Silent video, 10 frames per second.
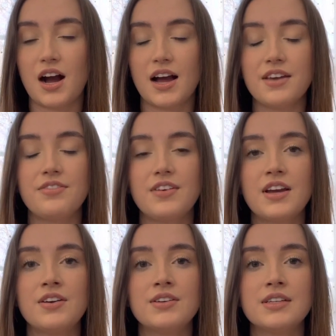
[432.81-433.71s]
I
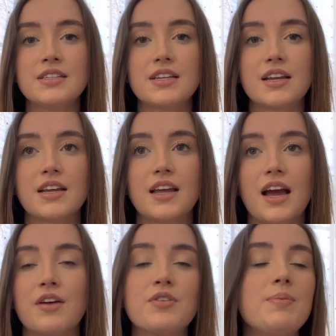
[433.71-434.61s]
found
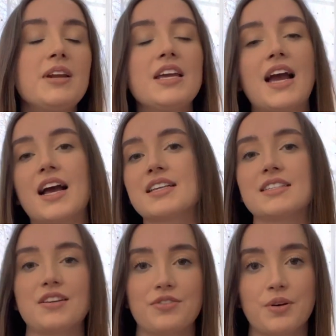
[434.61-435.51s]
everybody has
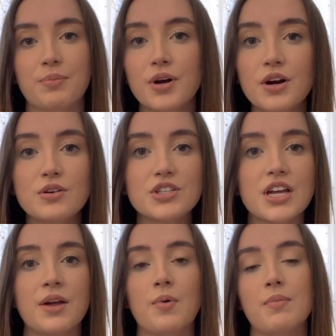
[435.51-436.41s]
a different approach
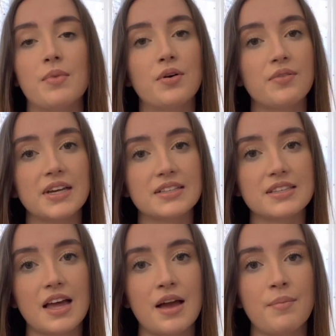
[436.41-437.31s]
and what motivates
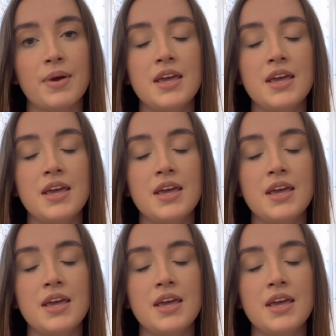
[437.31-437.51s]
them.